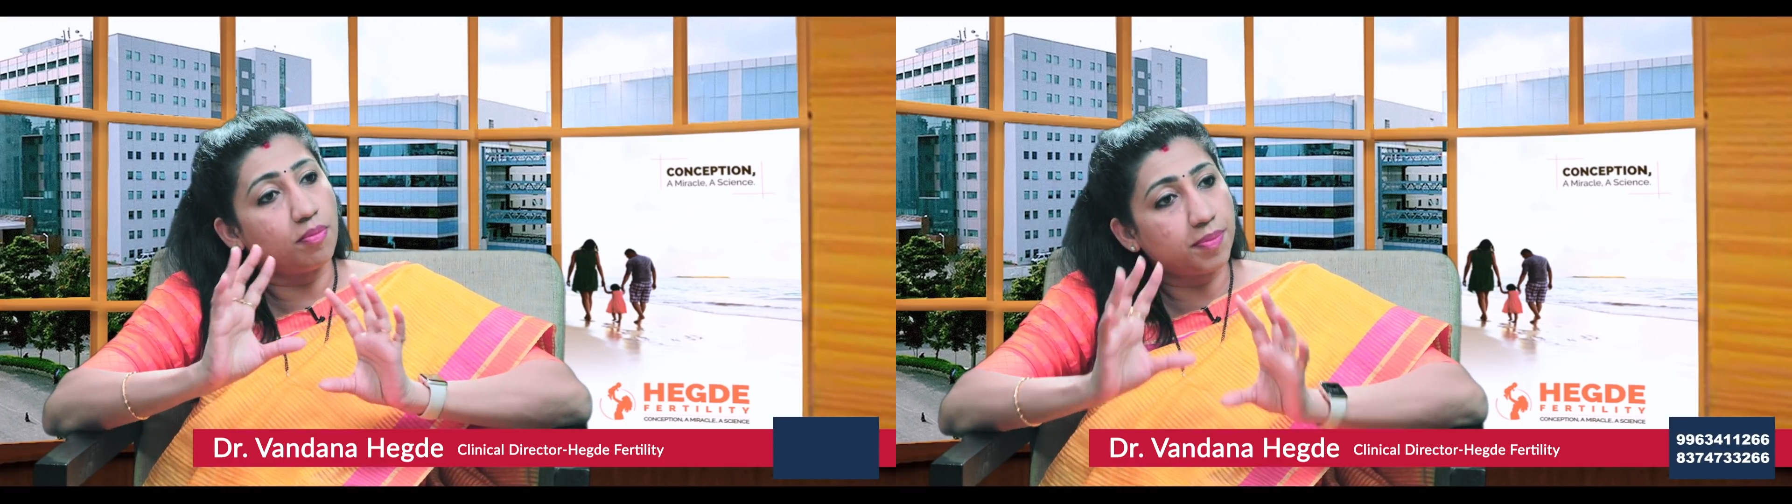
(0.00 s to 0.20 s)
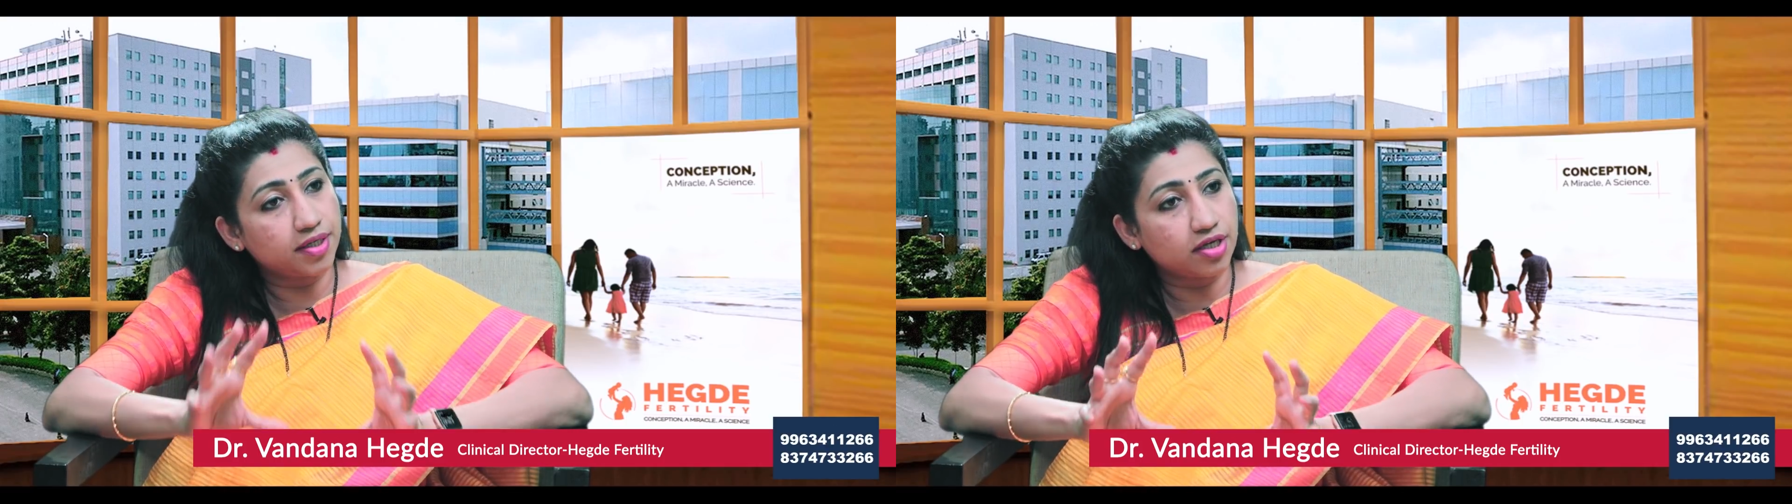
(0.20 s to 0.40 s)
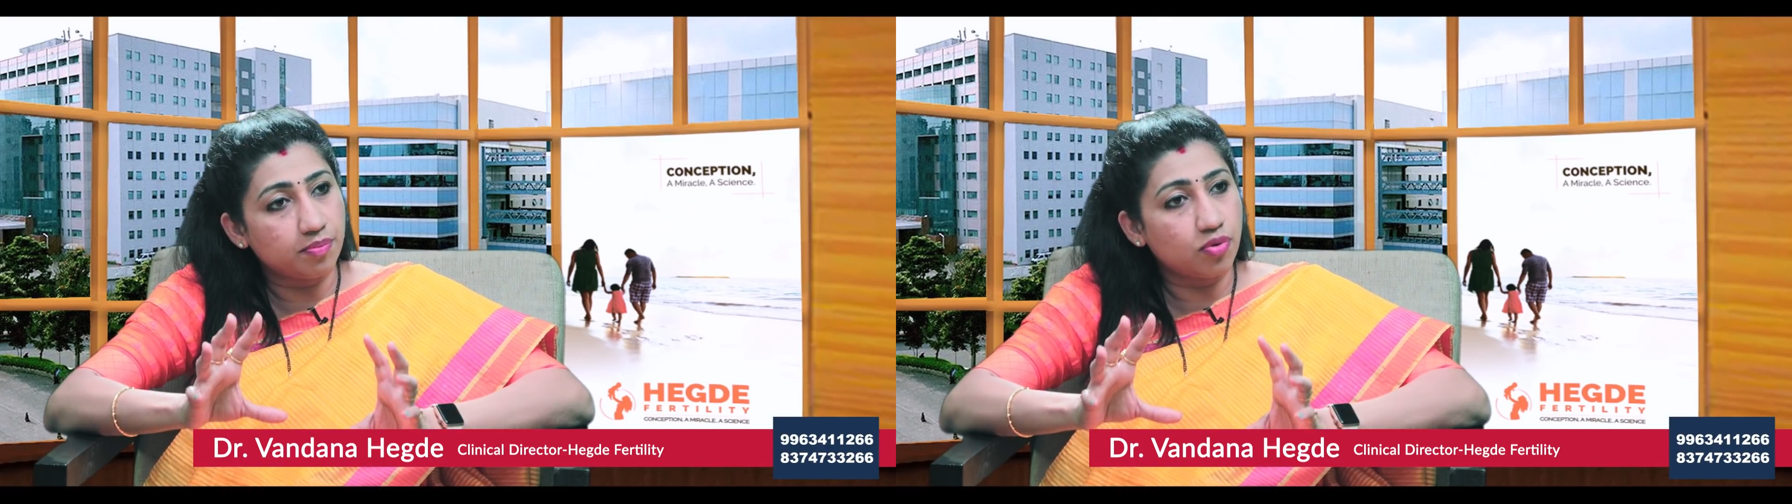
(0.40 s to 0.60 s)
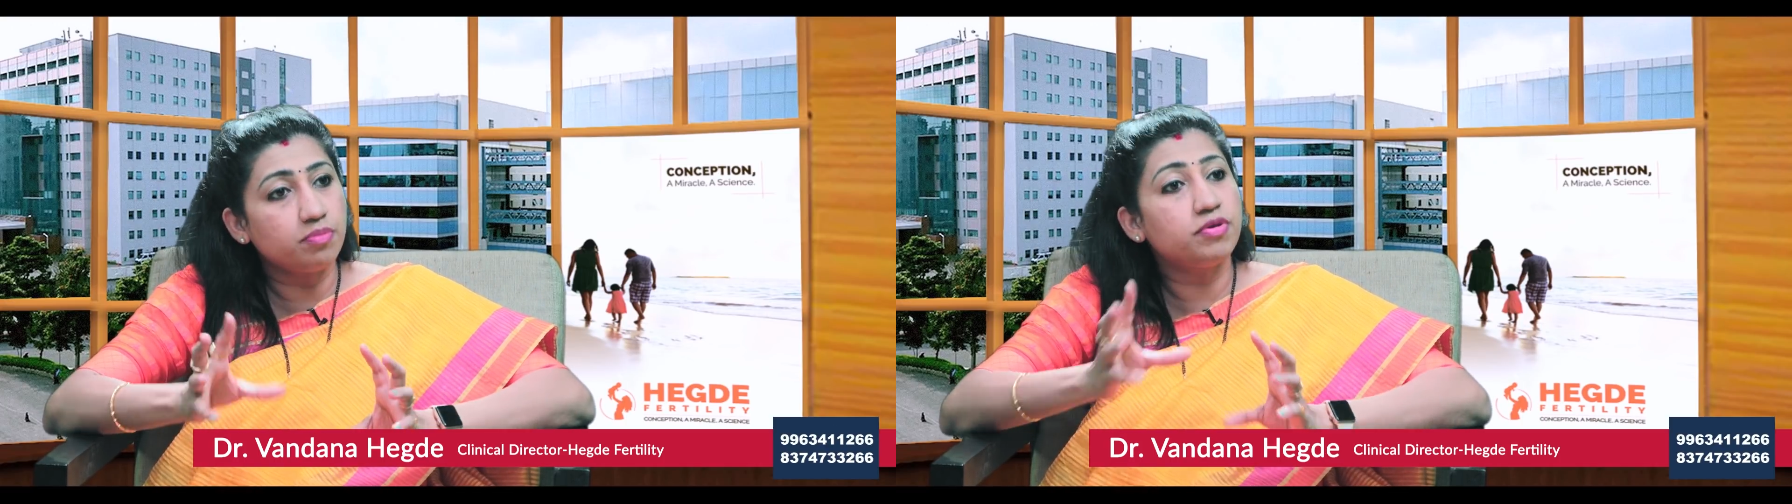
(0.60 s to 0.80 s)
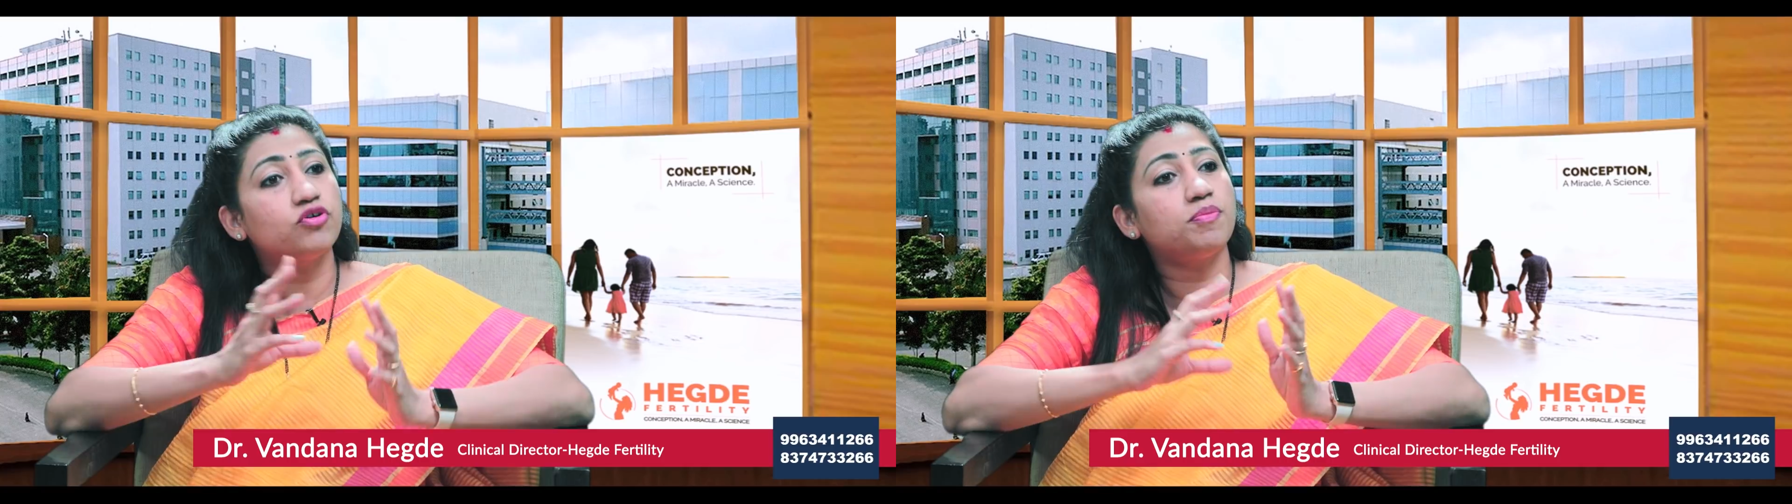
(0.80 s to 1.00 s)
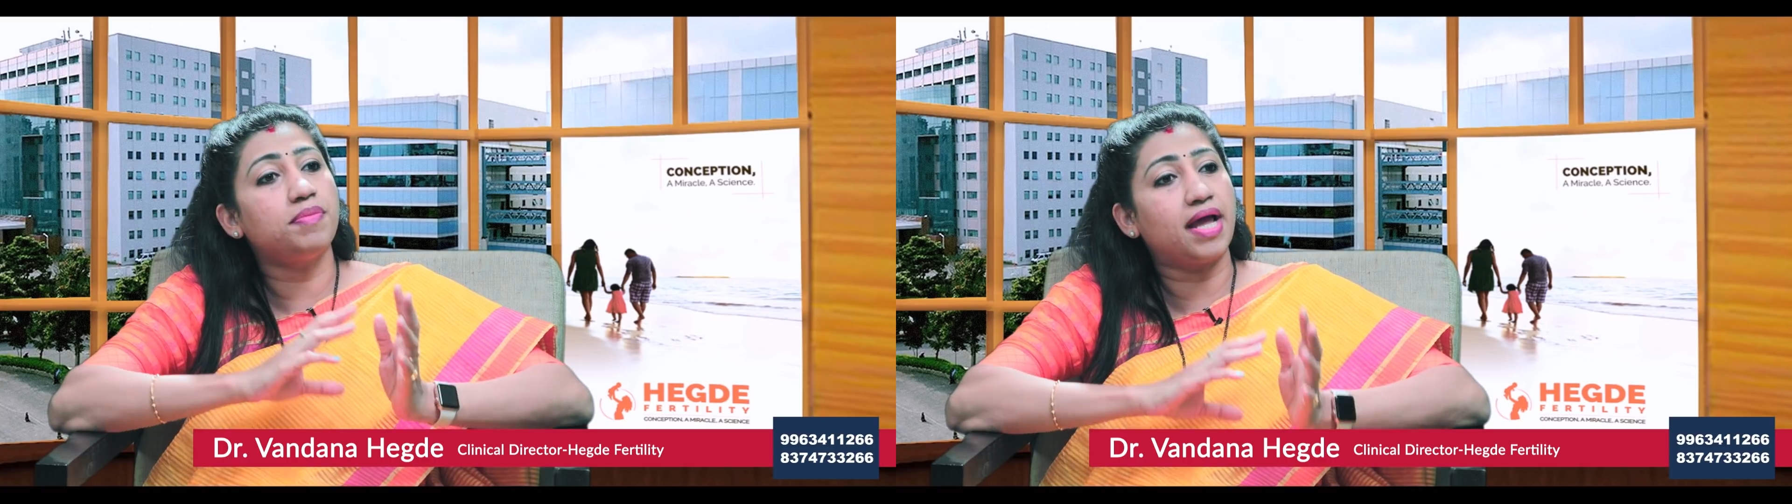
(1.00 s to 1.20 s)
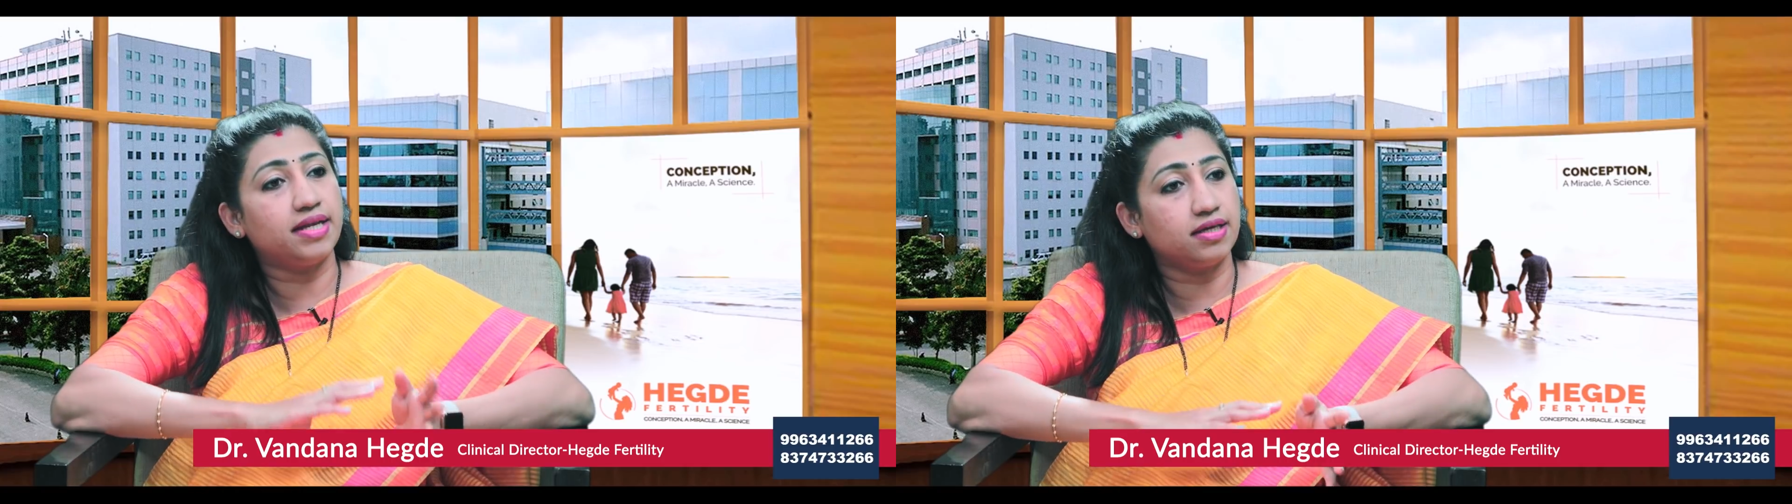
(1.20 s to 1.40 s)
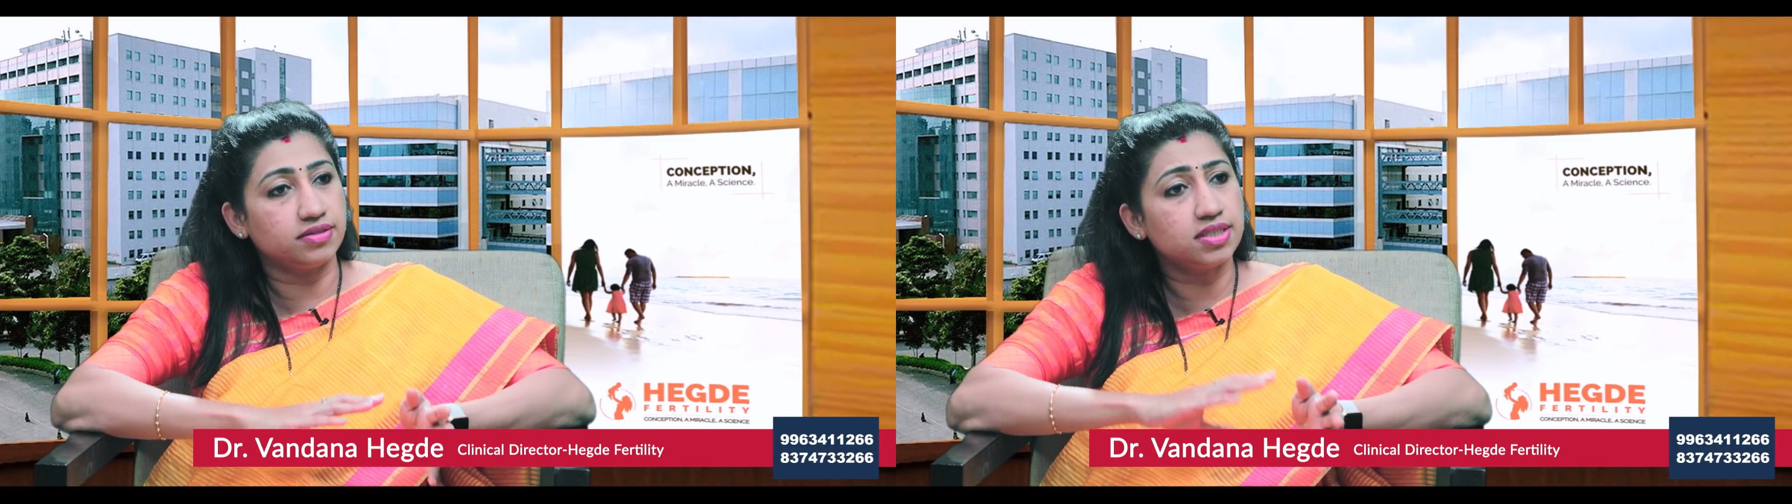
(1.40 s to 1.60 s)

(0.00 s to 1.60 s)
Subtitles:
operated upon before planning.